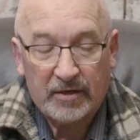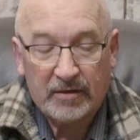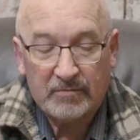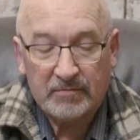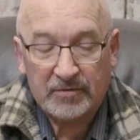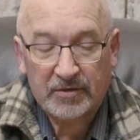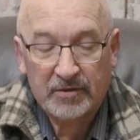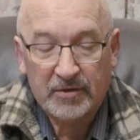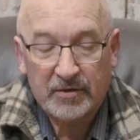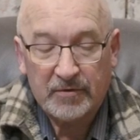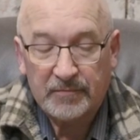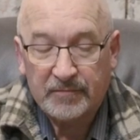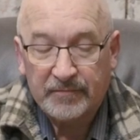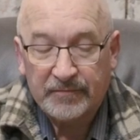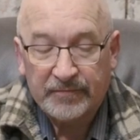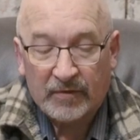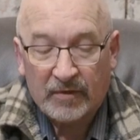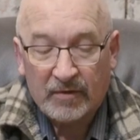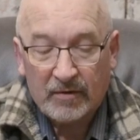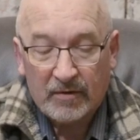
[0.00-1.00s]
So
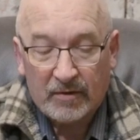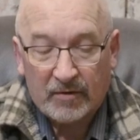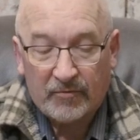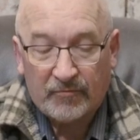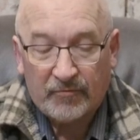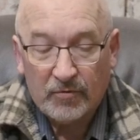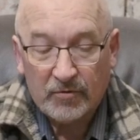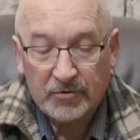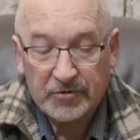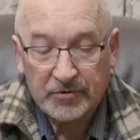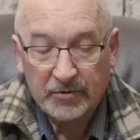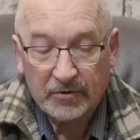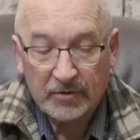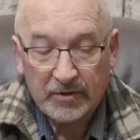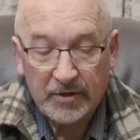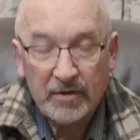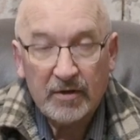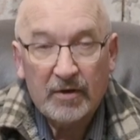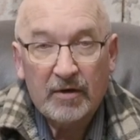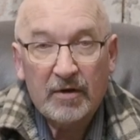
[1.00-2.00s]

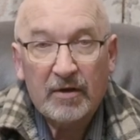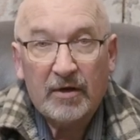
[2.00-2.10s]
unfortunately,